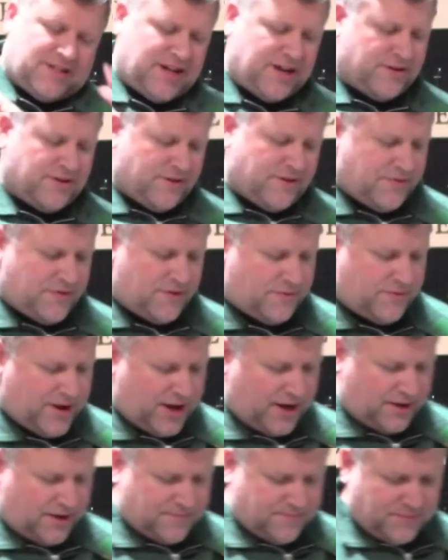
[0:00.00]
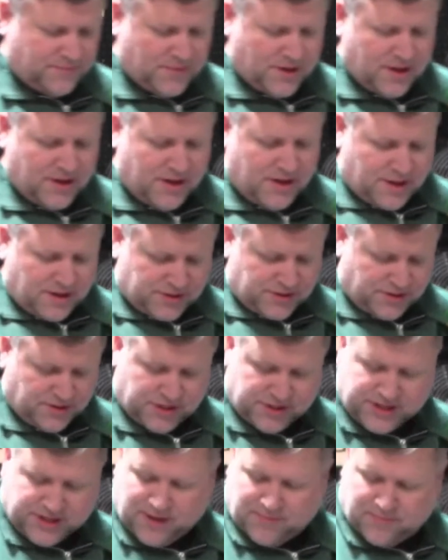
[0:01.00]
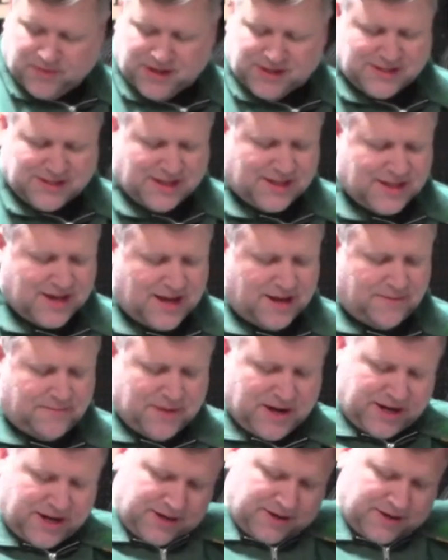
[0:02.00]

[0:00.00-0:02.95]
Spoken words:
of the ring. So just keep things like that in mind.